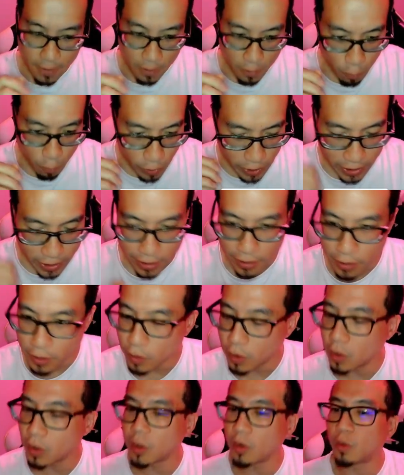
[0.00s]
the
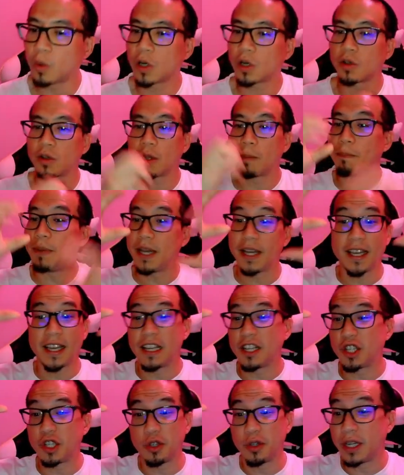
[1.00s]
big
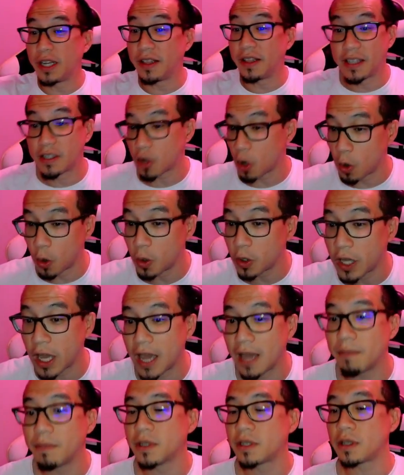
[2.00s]
issue in this whole
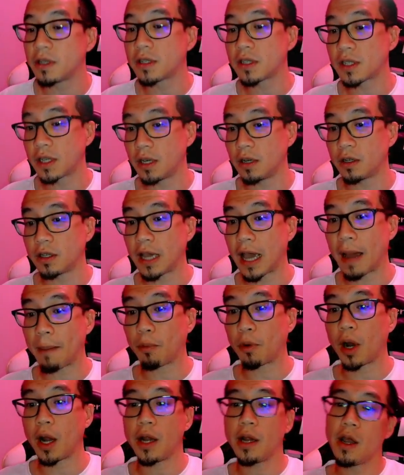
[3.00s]
game is the skill
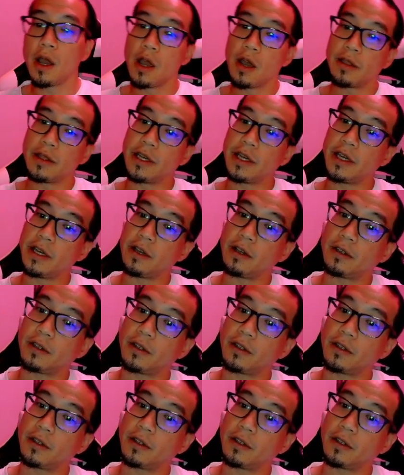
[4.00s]
gap, right? The